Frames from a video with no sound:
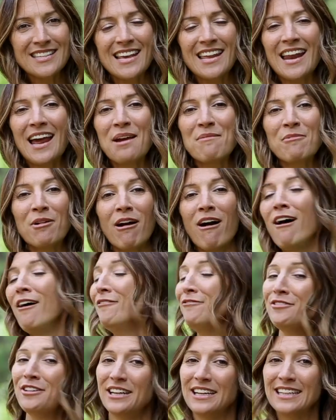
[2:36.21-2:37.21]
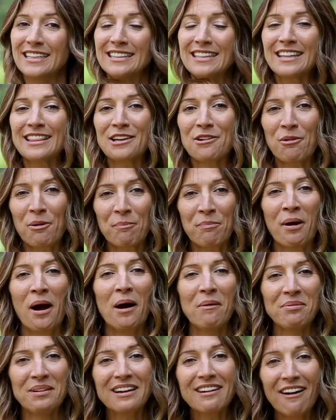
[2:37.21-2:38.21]
And I'm confident that there were
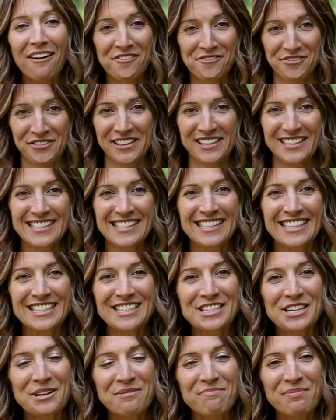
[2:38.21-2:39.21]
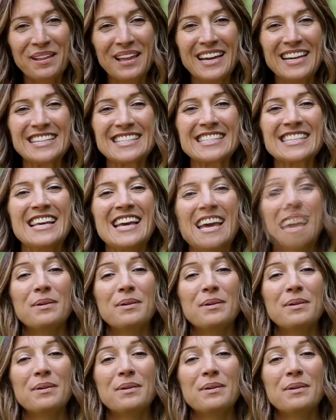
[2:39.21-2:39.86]
probably conflicts that took place.